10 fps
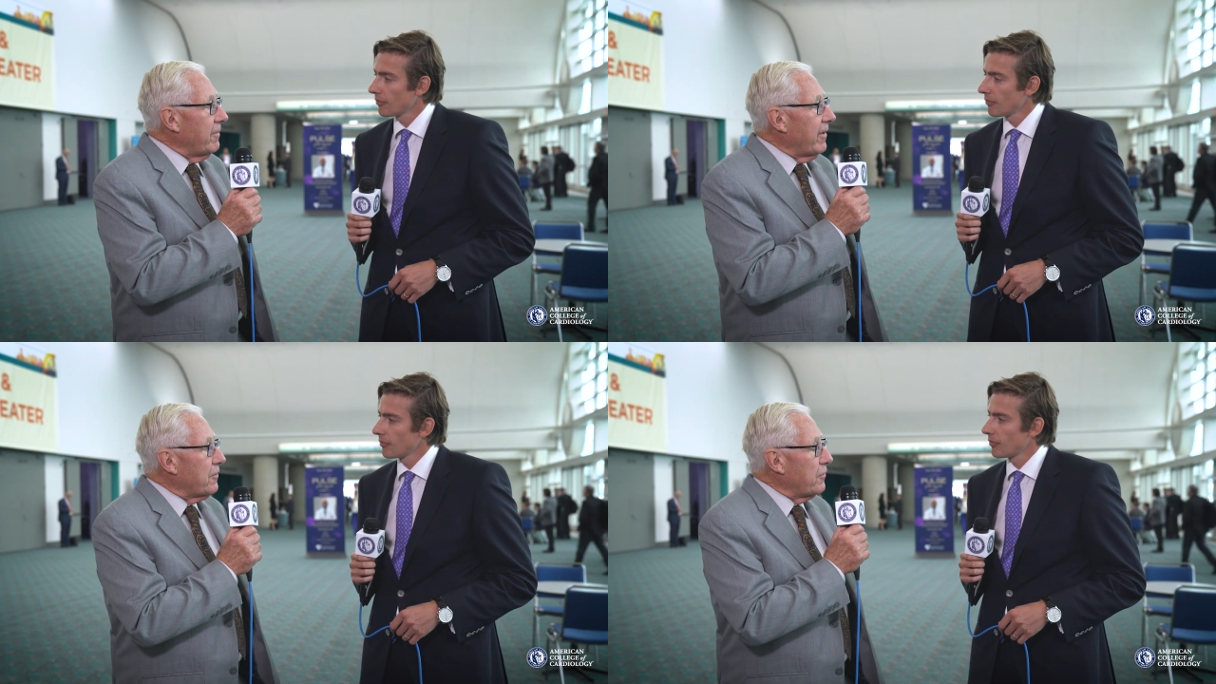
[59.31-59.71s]

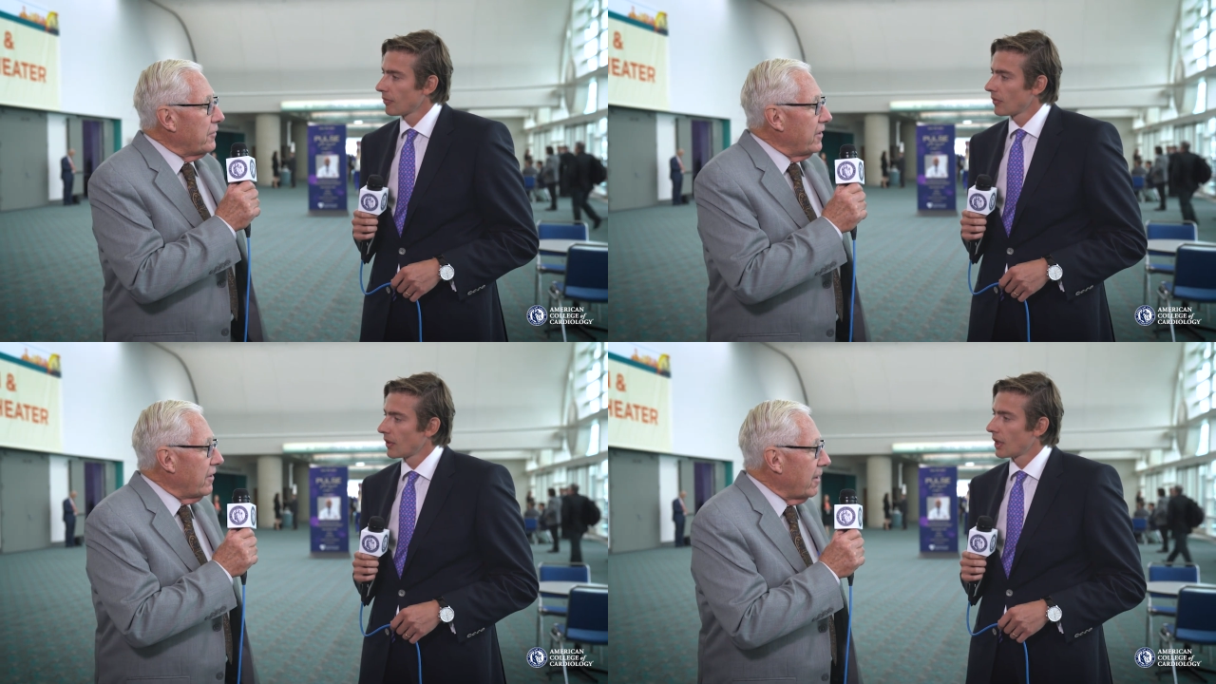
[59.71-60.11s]
Speaker 1: about the
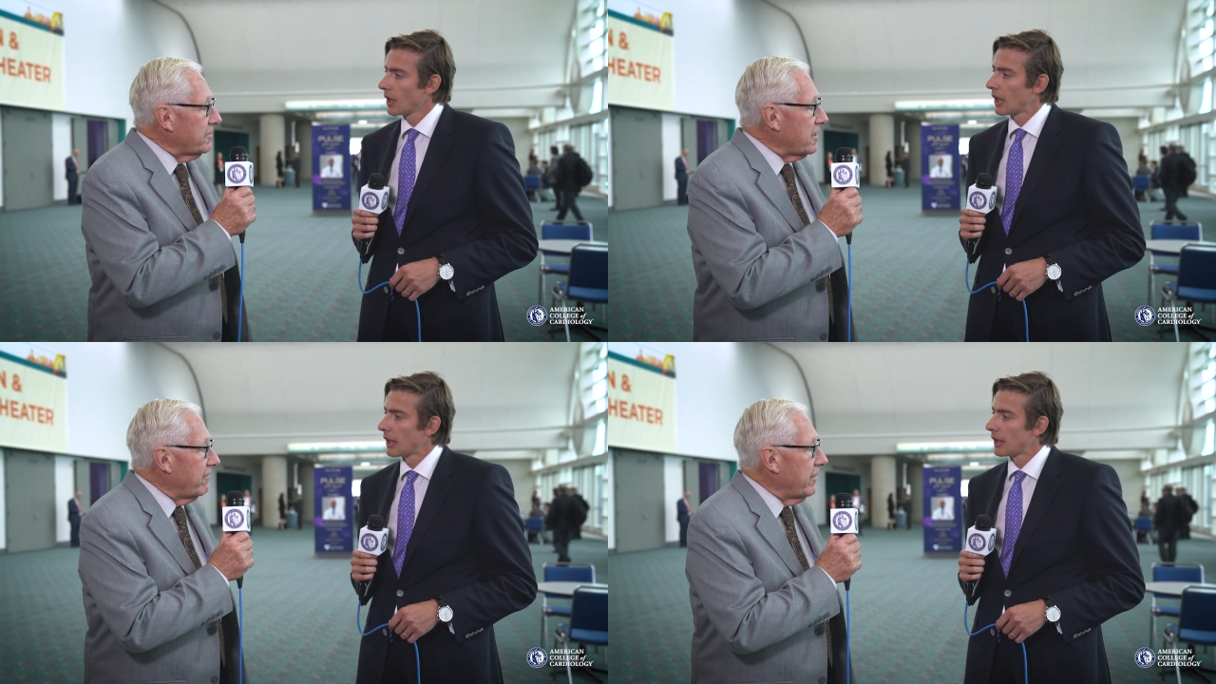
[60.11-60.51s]
three arms
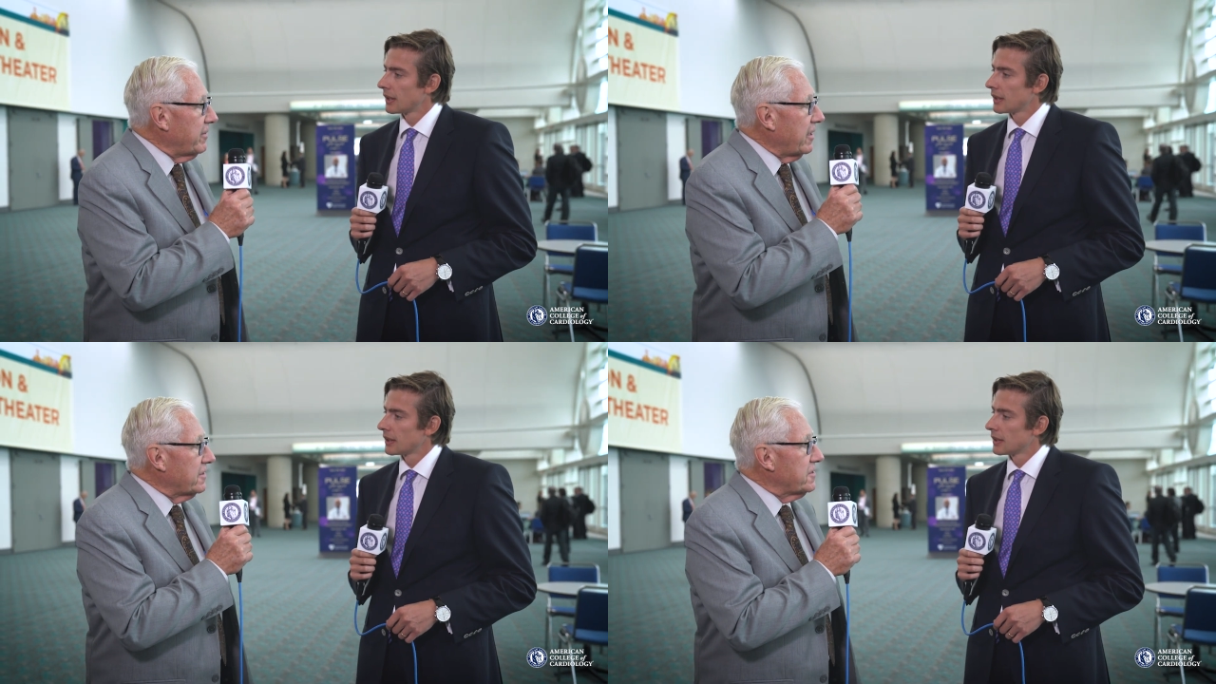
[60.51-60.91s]
of it
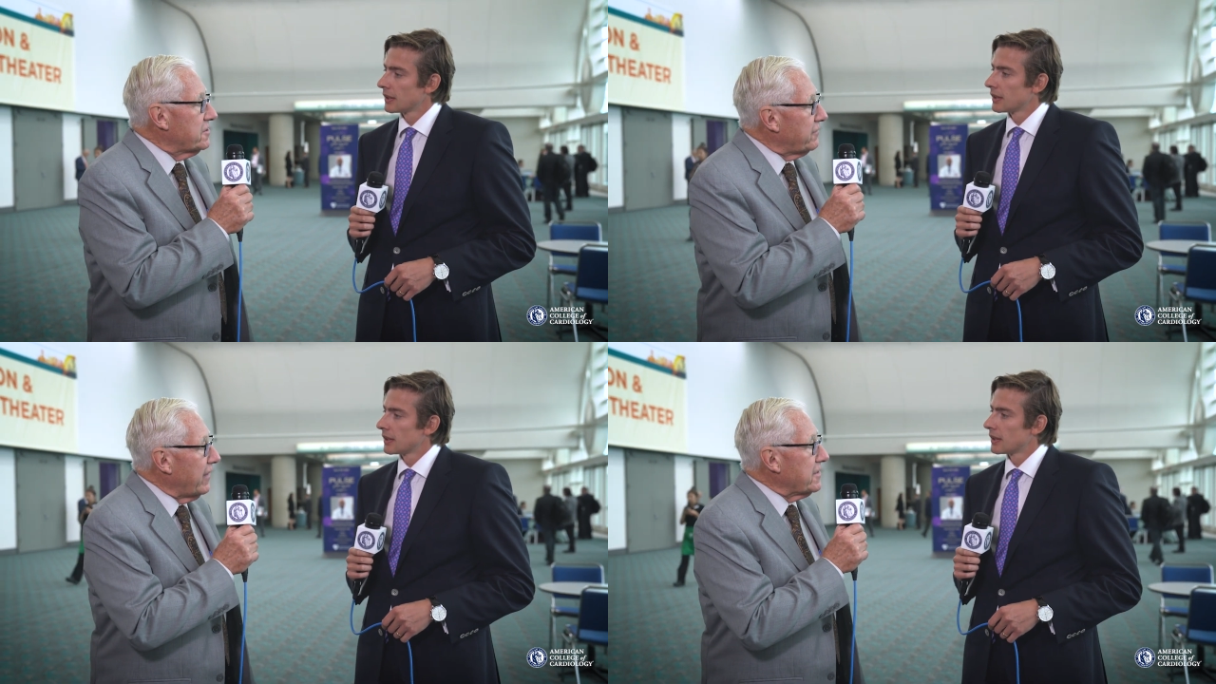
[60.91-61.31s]
because it's a
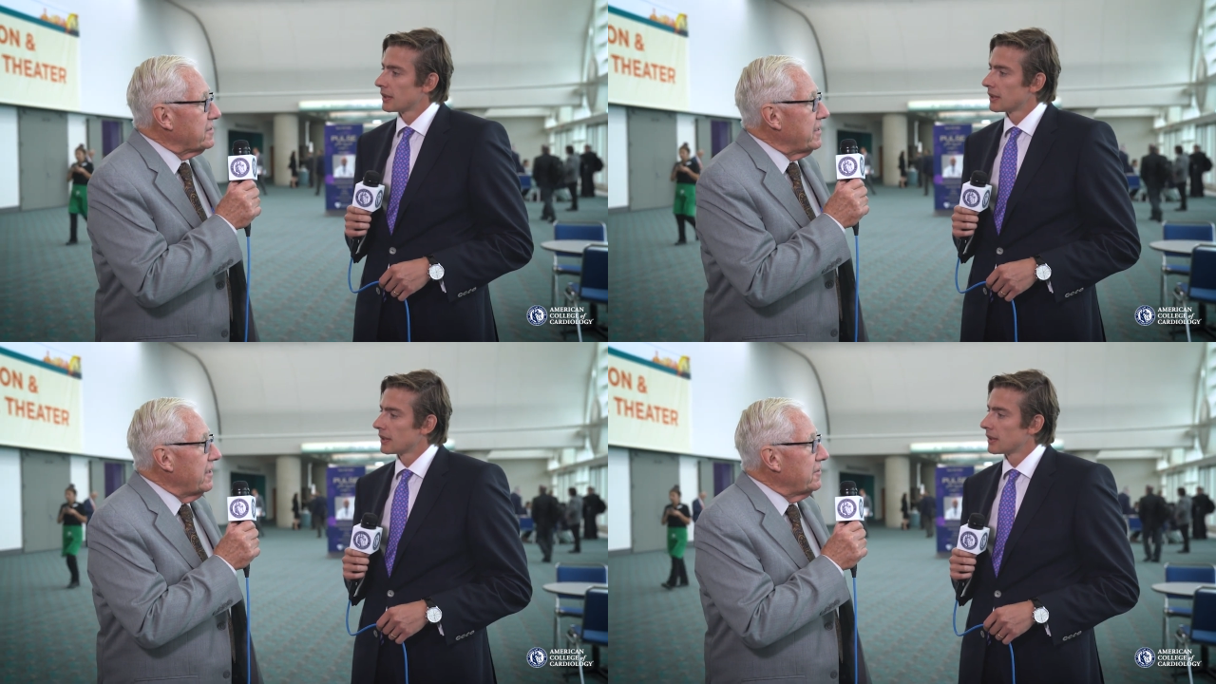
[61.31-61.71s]

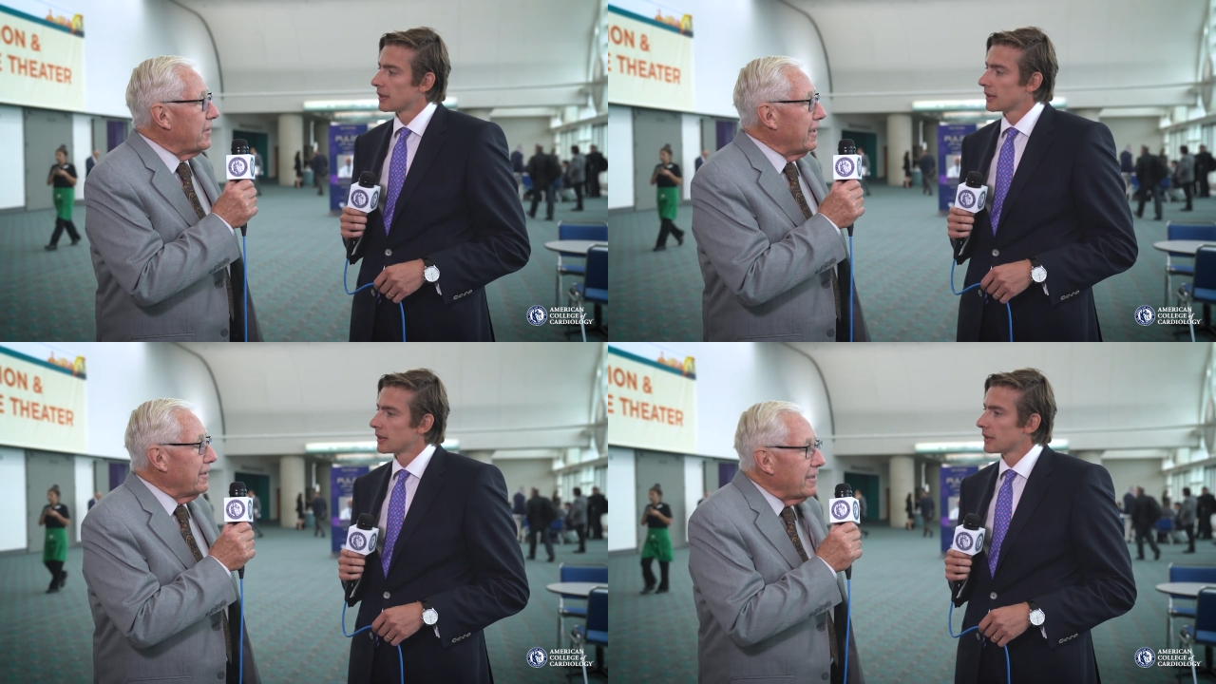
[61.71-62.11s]
fascinating
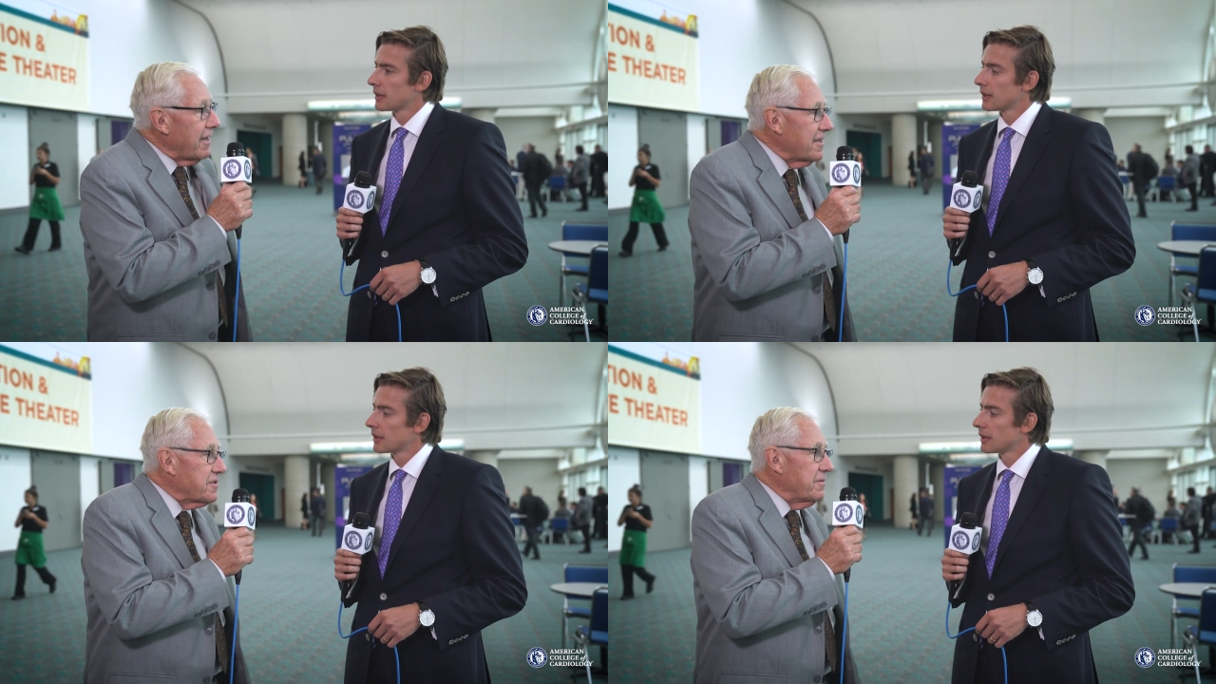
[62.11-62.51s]
trial and it
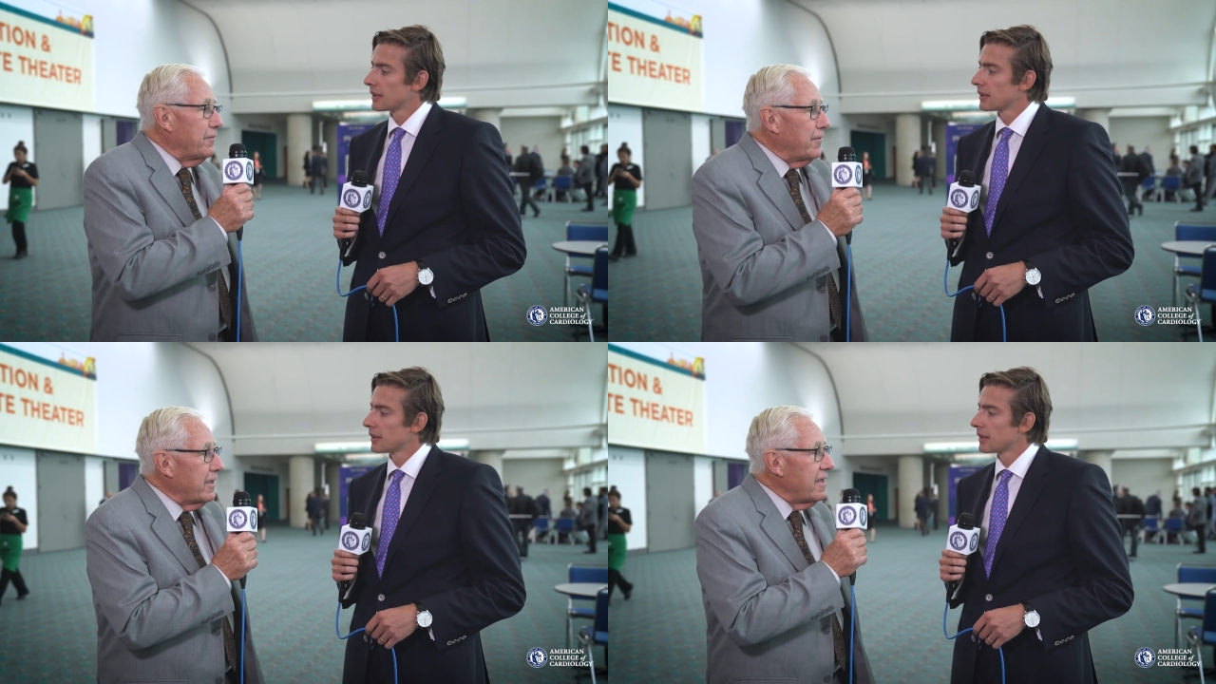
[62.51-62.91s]
has some
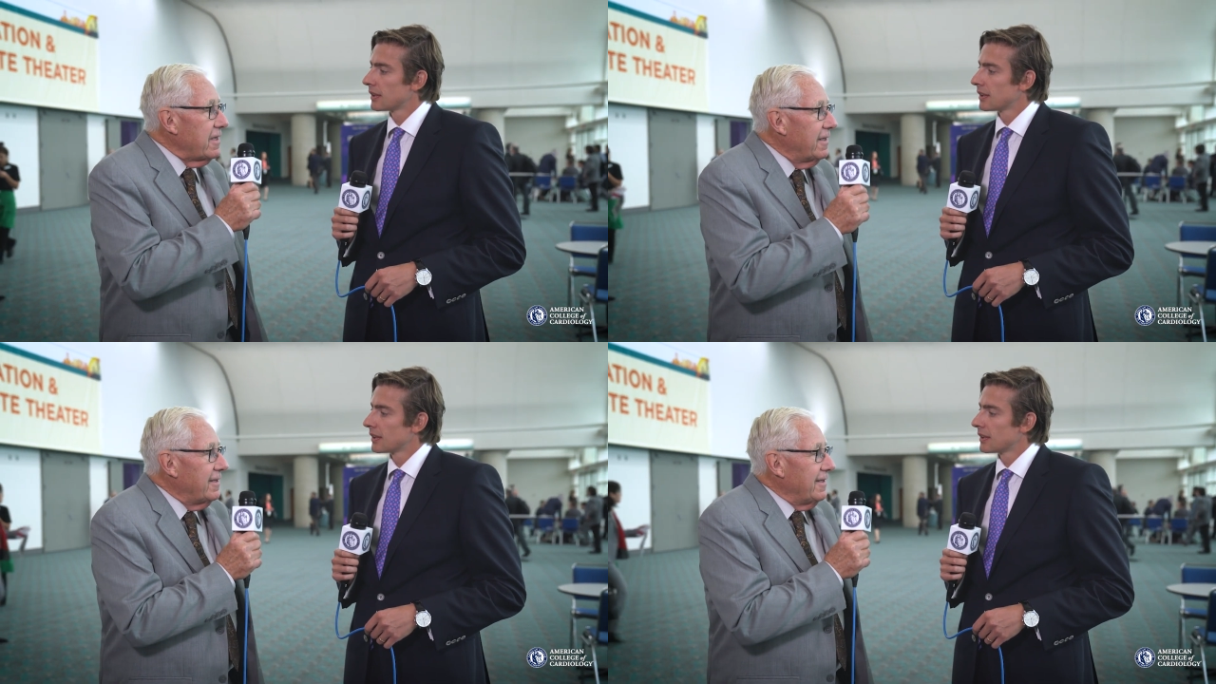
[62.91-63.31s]
funny